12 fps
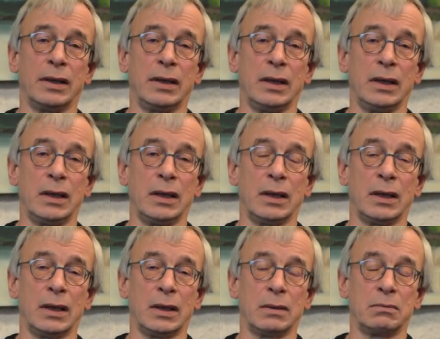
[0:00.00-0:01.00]

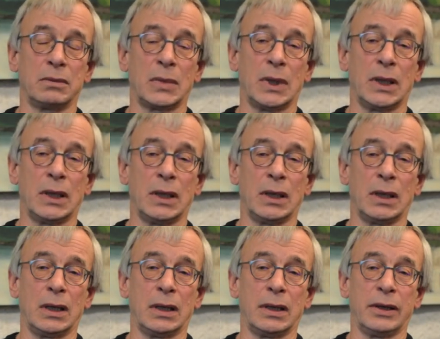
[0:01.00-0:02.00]

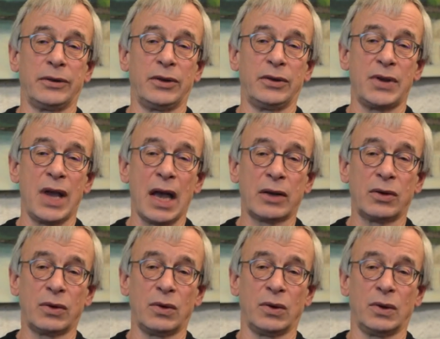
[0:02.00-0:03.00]
the
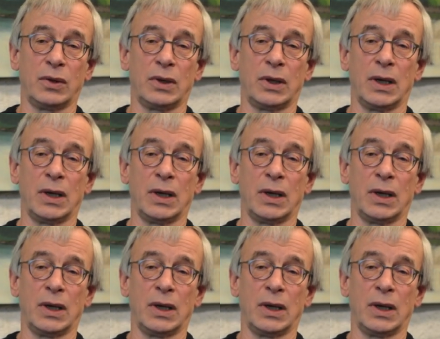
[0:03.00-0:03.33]
syntactical